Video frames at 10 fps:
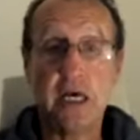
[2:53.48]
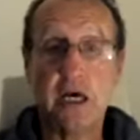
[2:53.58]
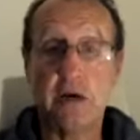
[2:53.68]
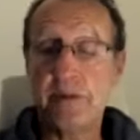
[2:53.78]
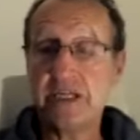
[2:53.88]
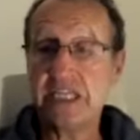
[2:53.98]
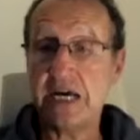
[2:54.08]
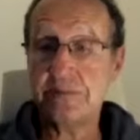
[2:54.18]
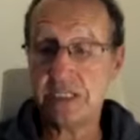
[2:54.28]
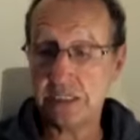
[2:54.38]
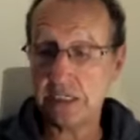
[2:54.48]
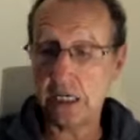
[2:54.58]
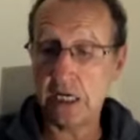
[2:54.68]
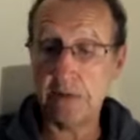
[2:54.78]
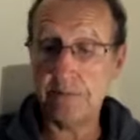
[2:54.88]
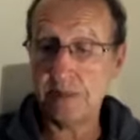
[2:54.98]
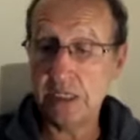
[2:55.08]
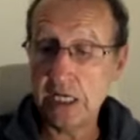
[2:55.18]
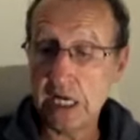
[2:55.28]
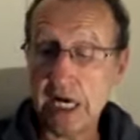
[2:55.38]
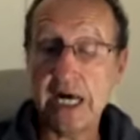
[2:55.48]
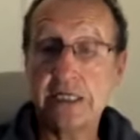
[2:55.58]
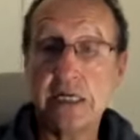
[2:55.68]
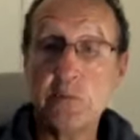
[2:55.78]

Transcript: can be adapted, and